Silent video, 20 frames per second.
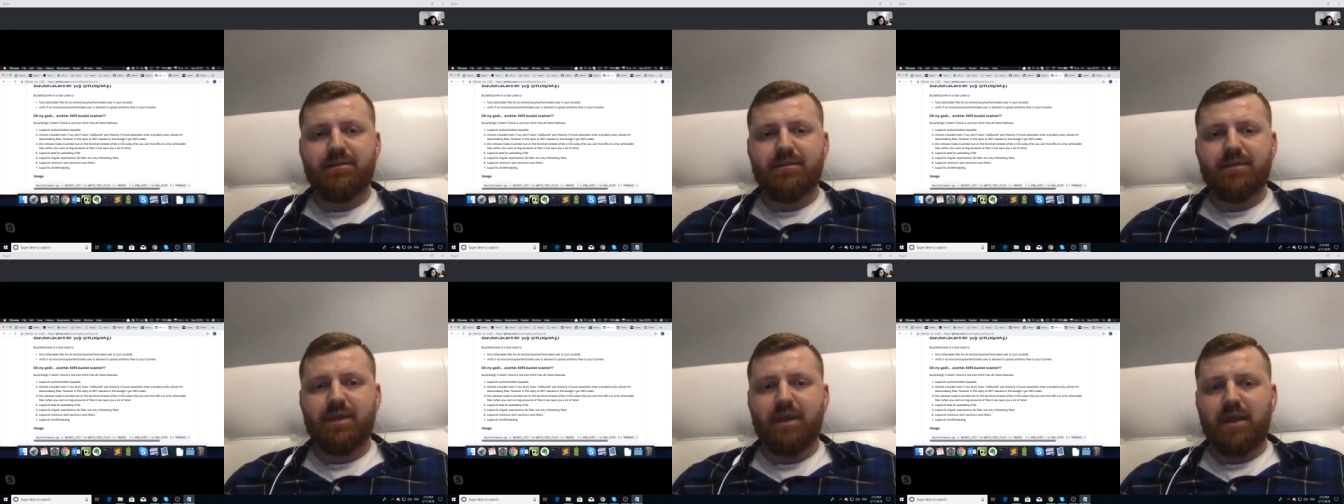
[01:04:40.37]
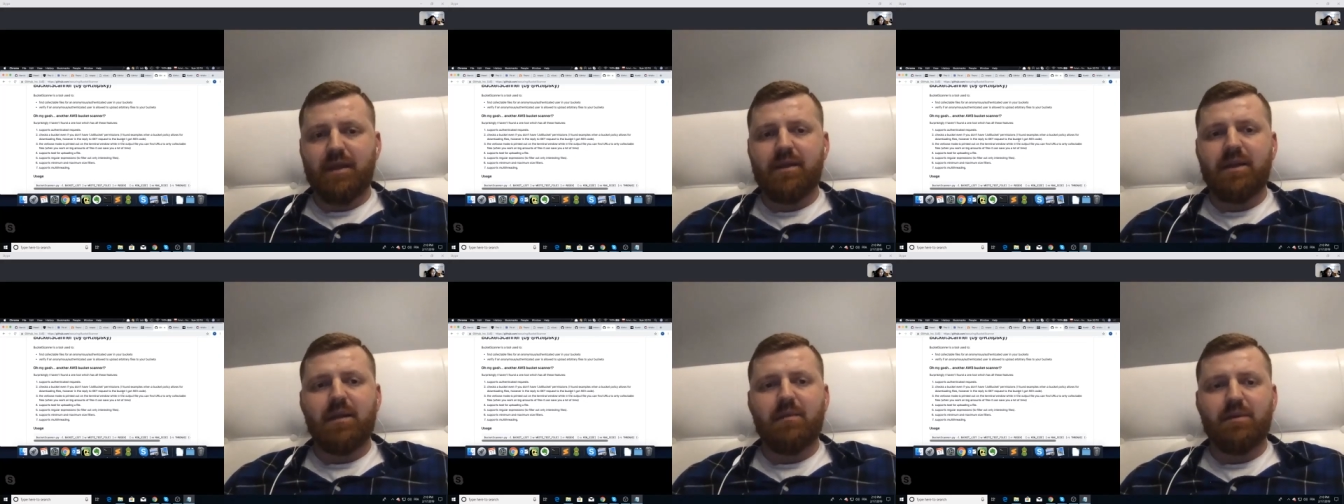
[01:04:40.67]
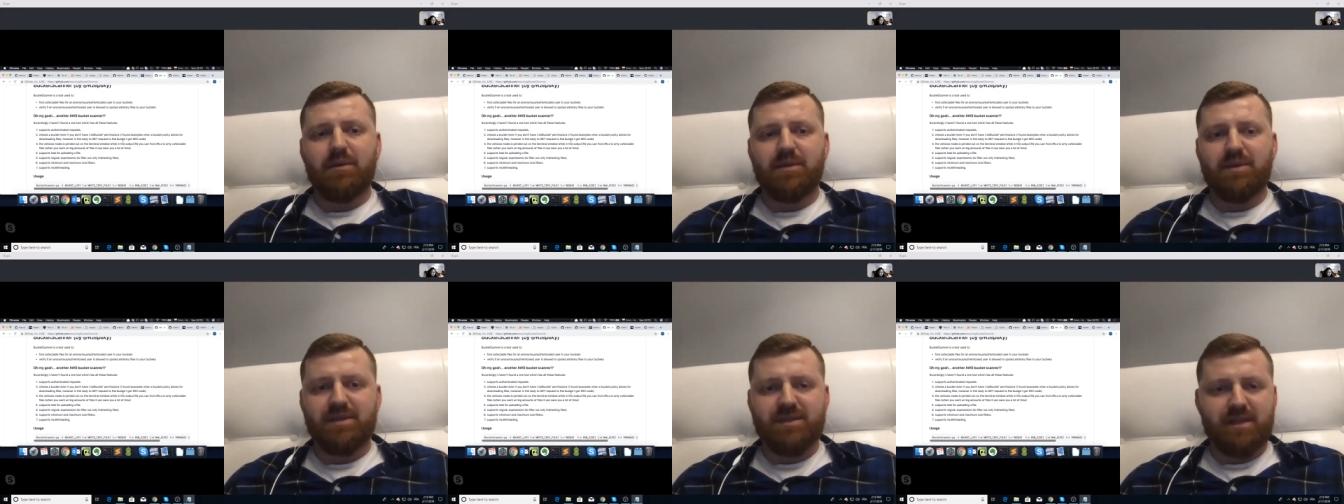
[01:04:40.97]
the
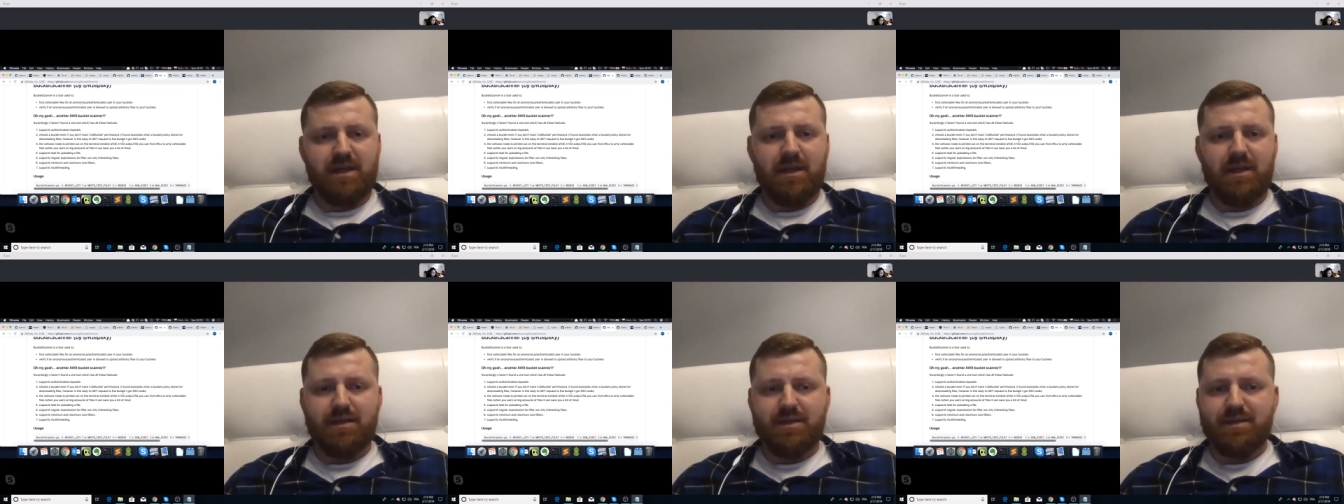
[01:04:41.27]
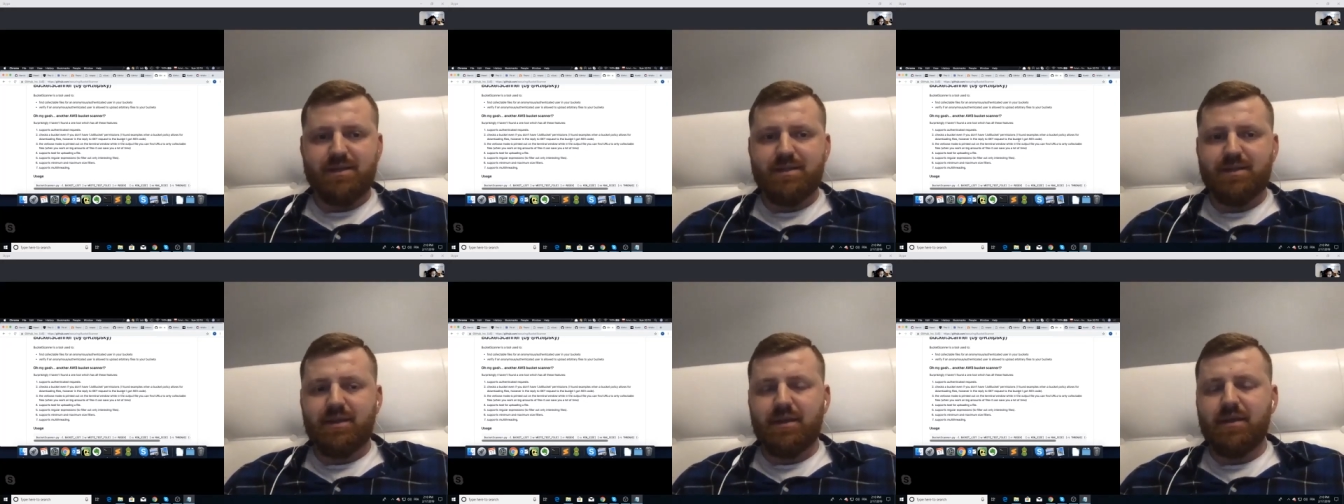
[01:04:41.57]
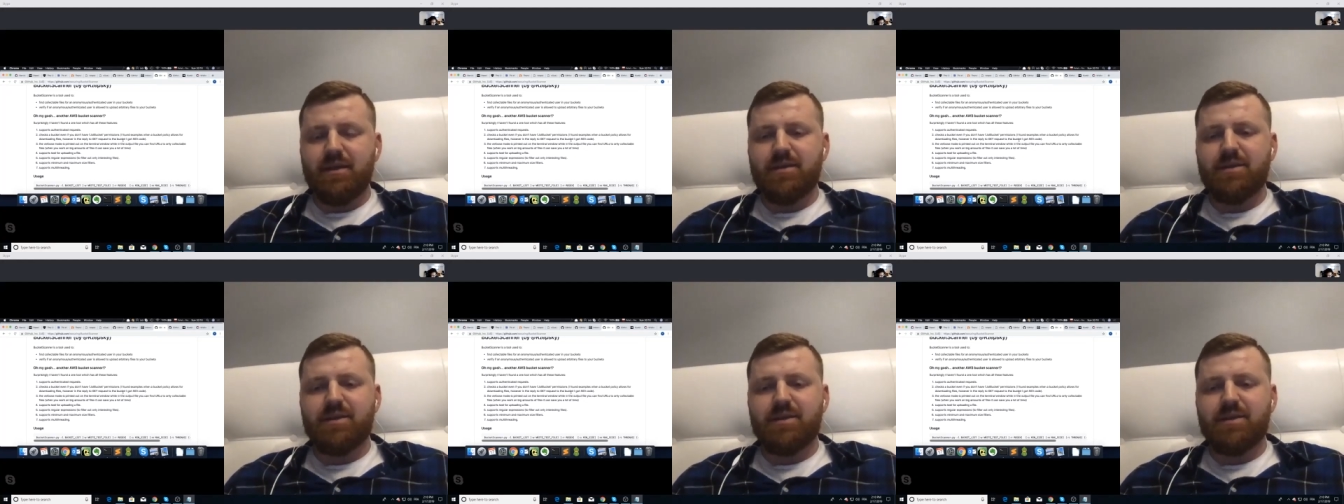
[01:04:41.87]
AWS access keys.